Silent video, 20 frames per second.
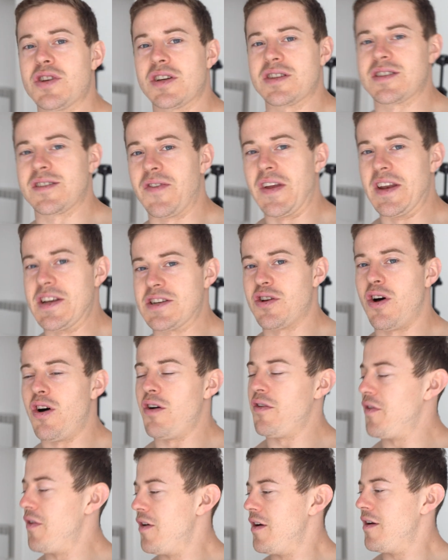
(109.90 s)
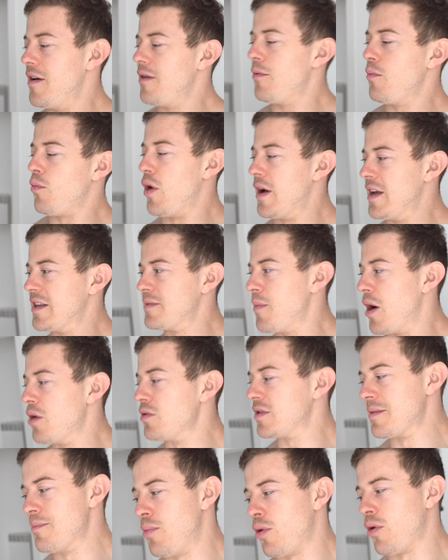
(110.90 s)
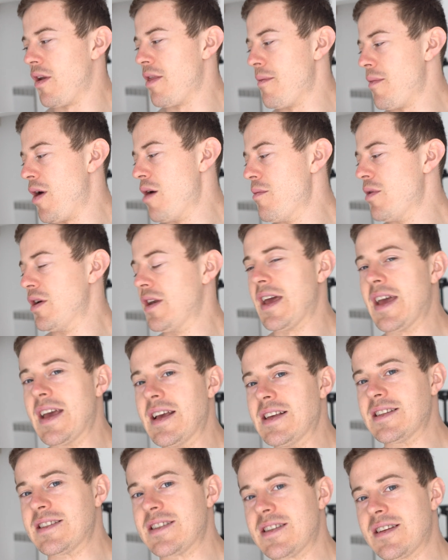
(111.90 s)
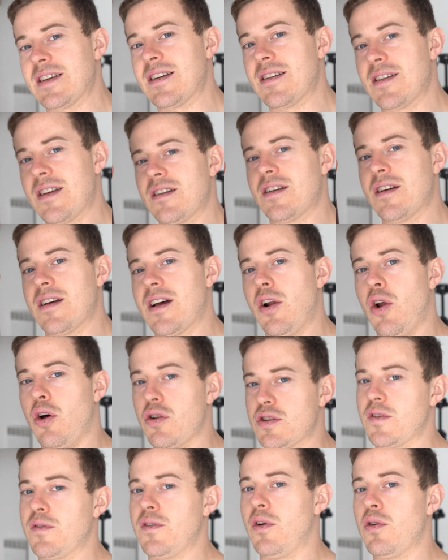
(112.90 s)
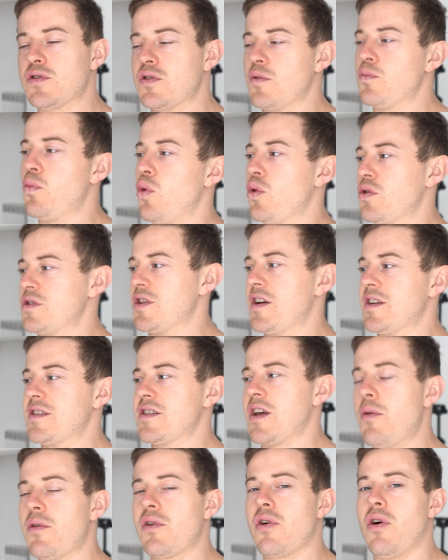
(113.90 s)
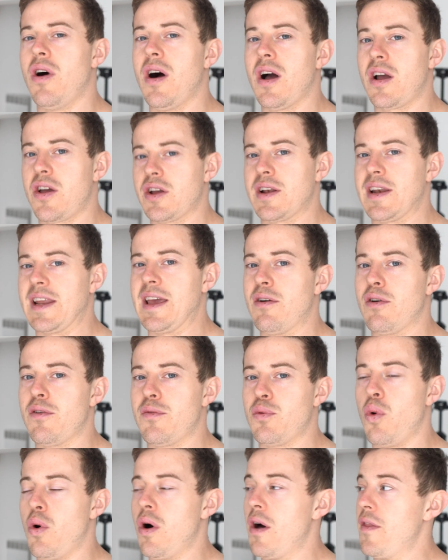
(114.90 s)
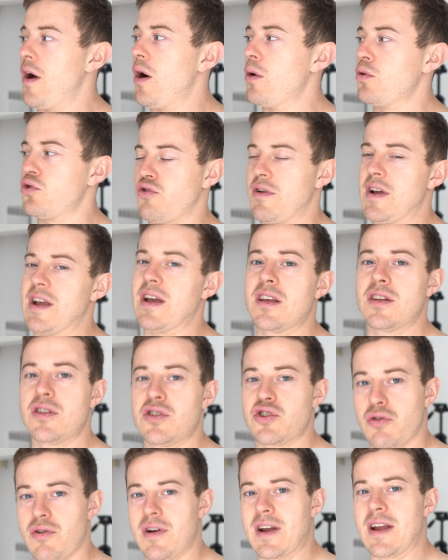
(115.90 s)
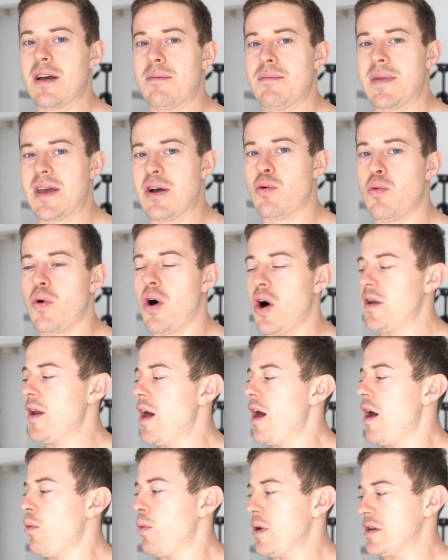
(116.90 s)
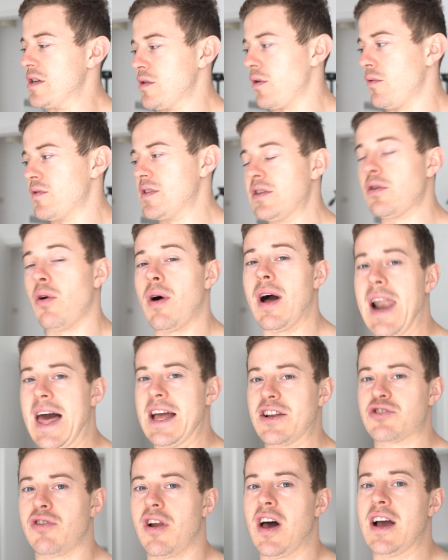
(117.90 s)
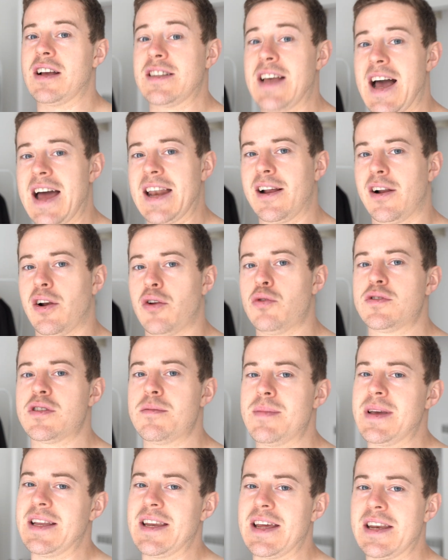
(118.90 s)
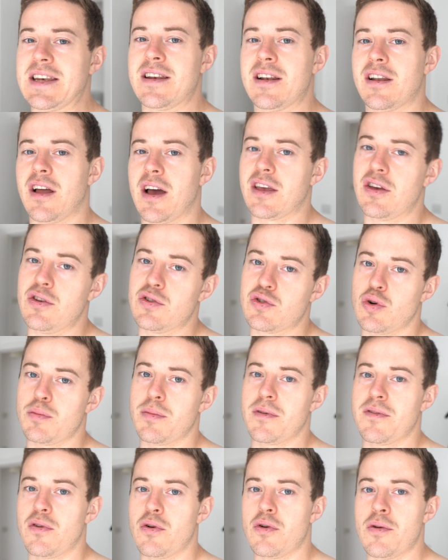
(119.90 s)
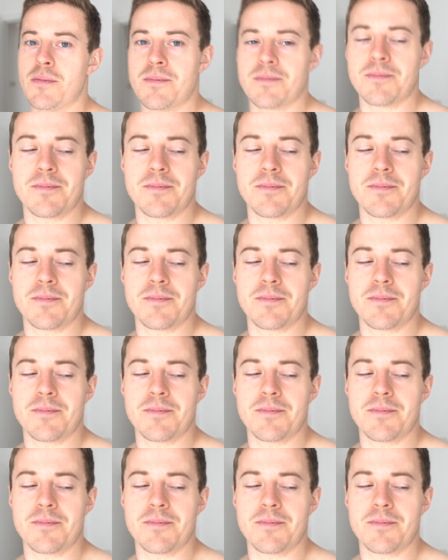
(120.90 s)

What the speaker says: just to finish off, what is most important at the moment is lots of water. So we've got a good litre of water that I'll drink during meal one, which has obviously got electrolytes and glutamine in, like you saw before.